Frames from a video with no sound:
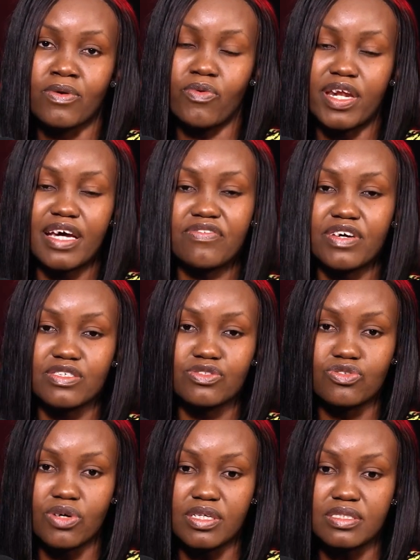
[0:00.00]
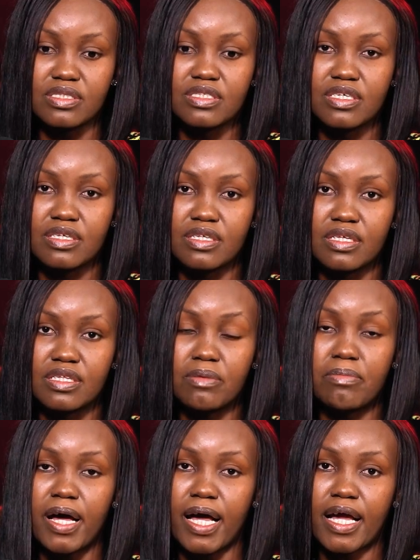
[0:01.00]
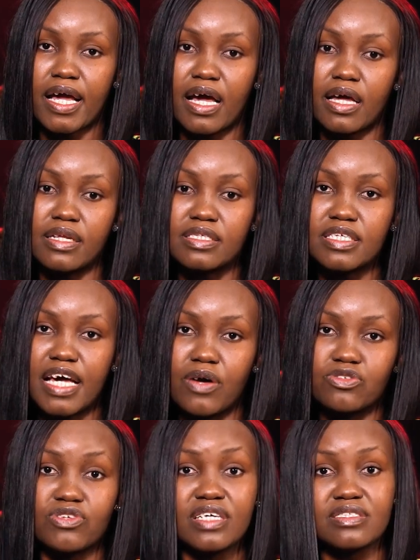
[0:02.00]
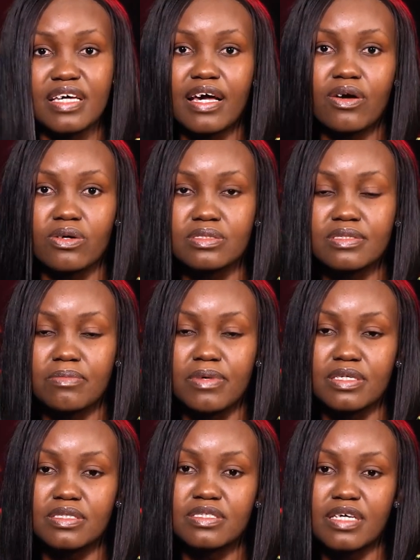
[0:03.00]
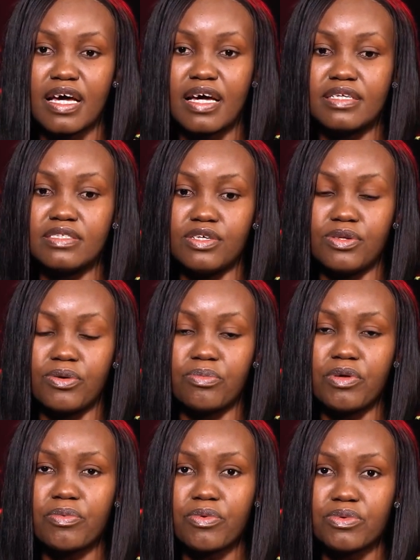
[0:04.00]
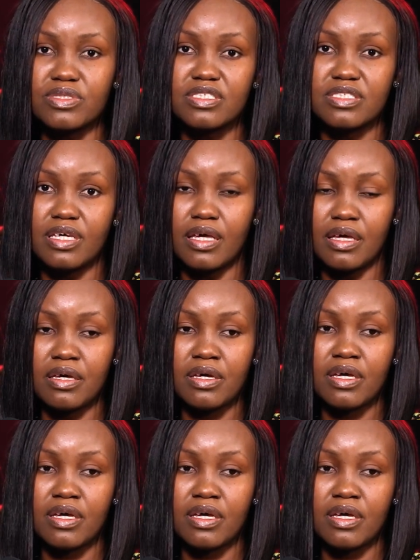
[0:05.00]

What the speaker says: had first joined the bank and I was trying to get customers, and, people would say,